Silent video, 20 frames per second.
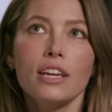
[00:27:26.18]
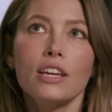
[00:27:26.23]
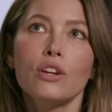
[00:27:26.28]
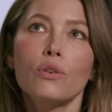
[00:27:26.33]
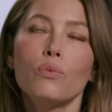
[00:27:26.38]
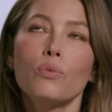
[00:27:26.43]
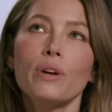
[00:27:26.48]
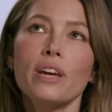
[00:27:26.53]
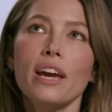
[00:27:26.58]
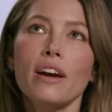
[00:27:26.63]

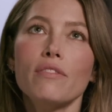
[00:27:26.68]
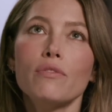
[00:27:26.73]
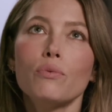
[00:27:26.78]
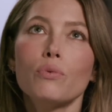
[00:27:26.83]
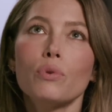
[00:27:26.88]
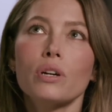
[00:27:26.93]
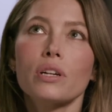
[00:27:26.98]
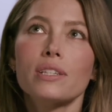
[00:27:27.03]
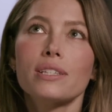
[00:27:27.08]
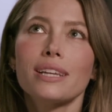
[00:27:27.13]
you know, we have
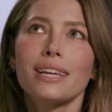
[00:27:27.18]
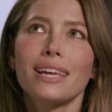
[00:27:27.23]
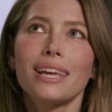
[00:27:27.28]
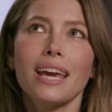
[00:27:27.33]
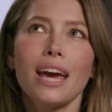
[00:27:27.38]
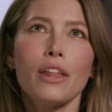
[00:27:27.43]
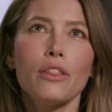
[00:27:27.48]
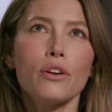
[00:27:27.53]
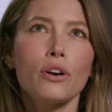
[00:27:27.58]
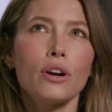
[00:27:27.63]
worked
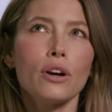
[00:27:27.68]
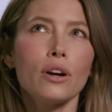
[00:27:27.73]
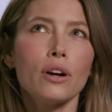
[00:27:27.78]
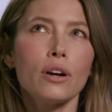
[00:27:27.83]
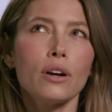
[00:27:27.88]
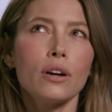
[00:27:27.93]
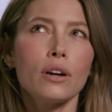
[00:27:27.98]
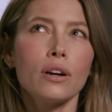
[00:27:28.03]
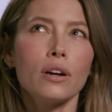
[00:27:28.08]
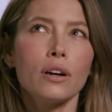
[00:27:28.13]

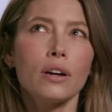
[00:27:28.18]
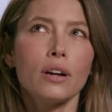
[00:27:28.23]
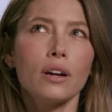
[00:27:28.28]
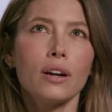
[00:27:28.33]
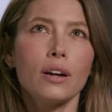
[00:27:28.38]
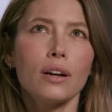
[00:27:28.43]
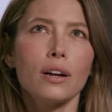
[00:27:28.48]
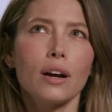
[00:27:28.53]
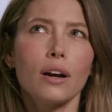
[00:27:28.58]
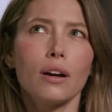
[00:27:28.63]
together.
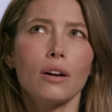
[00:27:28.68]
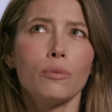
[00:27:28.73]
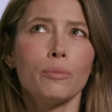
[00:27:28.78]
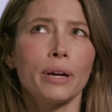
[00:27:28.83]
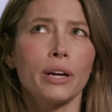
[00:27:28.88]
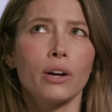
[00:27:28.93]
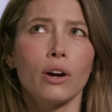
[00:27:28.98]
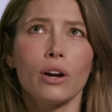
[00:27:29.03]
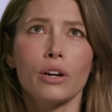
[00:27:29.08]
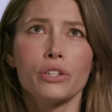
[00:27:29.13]
Oh
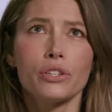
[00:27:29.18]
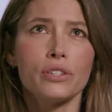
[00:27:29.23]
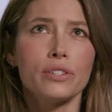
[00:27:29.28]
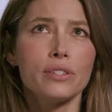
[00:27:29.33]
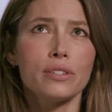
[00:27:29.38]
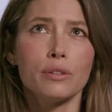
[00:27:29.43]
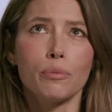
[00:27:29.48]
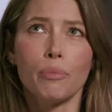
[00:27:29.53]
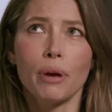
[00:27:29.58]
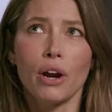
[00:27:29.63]
my gosh,
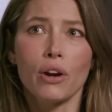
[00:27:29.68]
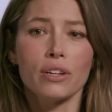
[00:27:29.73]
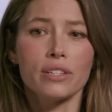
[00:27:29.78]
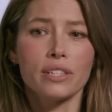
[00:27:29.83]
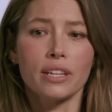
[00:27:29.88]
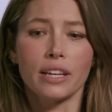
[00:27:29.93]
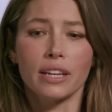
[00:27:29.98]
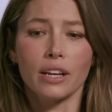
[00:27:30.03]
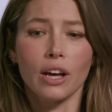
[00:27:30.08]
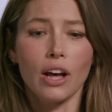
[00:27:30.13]
this is
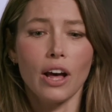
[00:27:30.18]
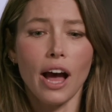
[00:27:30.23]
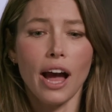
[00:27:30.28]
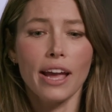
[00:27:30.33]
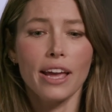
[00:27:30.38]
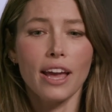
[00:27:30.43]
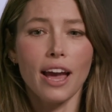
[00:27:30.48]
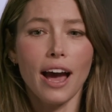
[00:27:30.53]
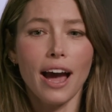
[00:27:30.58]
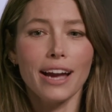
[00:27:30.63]
embarrassing.
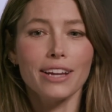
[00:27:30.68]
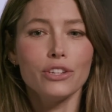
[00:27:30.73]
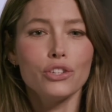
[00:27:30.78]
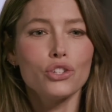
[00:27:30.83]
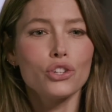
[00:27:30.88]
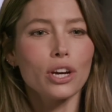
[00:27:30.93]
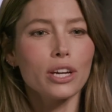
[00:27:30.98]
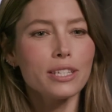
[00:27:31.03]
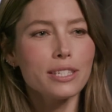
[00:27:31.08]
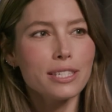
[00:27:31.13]
I I
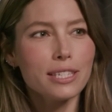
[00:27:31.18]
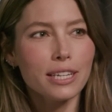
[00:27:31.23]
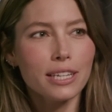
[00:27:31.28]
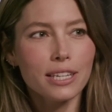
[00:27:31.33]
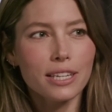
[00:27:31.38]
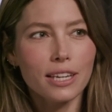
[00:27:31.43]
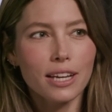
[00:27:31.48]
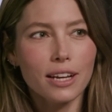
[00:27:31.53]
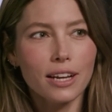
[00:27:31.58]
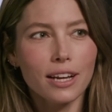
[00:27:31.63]
just
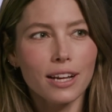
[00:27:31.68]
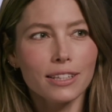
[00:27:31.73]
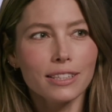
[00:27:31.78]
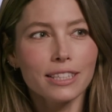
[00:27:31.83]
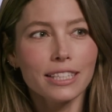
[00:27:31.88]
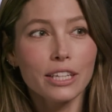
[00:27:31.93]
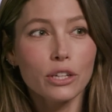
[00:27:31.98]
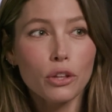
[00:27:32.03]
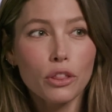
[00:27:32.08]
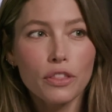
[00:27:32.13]
did a
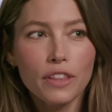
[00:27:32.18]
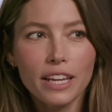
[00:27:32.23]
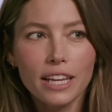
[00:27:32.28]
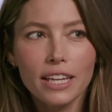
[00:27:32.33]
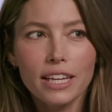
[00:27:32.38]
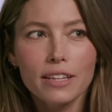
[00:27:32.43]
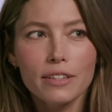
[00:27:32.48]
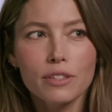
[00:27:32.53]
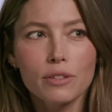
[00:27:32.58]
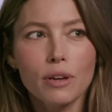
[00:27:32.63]
little thing
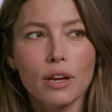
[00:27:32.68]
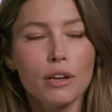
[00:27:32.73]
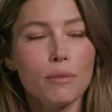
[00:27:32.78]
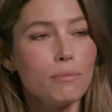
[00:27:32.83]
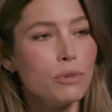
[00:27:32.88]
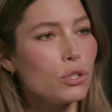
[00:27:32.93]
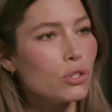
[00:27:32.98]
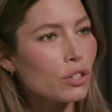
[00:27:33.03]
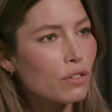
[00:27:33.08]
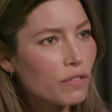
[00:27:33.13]
in his in a
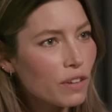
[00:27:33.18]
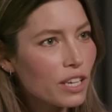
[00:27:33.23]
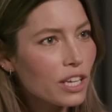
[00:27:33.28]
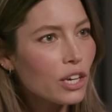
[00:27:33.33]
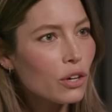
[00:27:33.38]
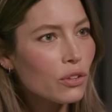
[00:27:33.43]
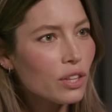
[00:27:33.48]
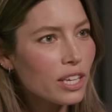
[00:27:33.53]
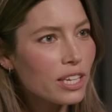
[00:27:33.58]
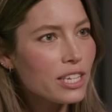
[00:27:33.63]
music
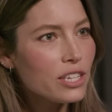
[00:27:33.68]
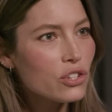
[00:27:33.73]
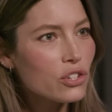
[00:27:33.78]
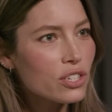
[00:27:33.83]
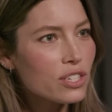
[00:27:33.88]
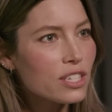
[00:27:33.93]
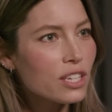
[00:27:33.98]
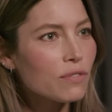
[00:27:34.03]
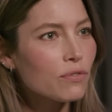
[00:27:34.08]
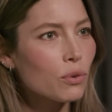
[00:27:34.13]
video that he
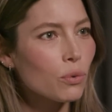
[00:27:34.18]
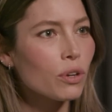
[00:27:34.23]
just did